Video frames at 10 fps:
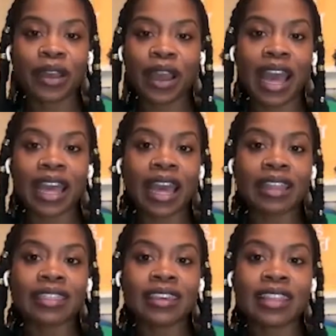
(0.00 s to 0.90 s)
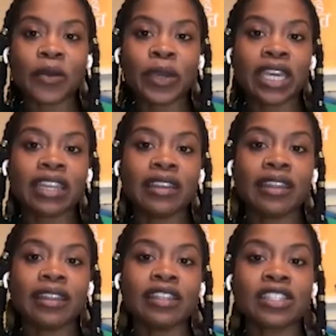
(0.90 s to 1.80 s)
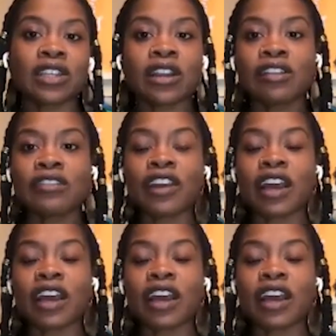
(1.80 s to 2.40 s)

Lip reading: I think that we could serve